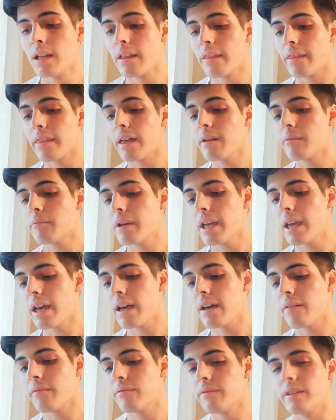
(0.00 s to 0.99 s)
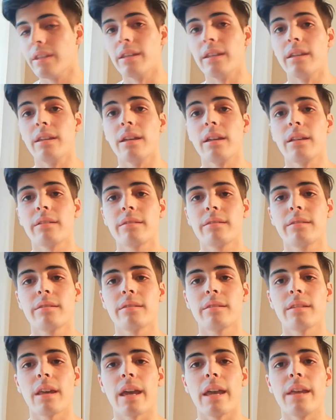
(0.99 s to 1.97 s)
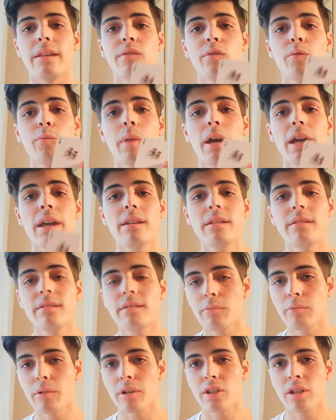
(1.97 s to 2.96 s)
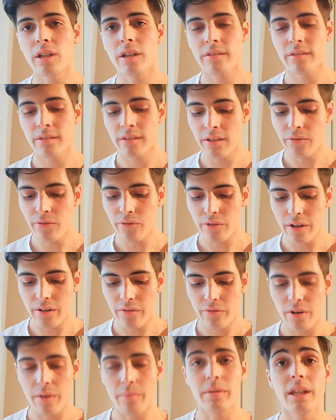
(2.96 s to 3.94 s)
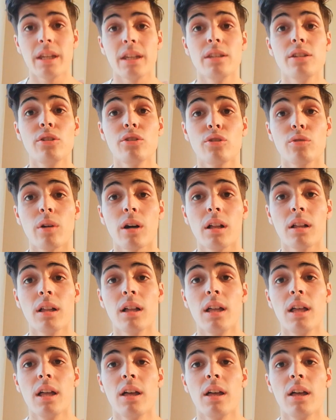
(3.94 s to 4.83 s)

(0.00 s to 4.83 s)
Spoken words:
Then we have the Ace of Spades, which is different from the usual